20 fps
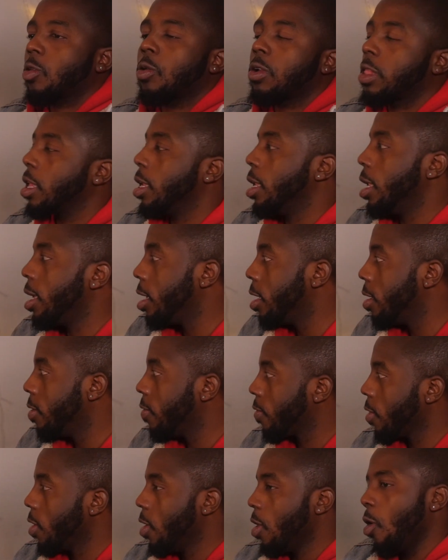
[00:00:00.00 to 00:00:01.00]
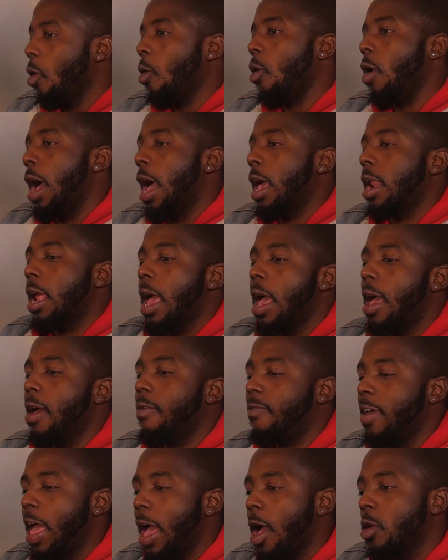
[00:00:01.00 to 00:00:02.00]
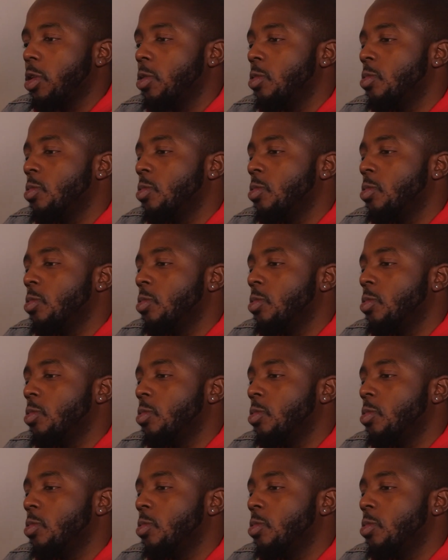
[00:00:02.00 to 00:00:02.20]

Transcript: We're not taught to live or how to have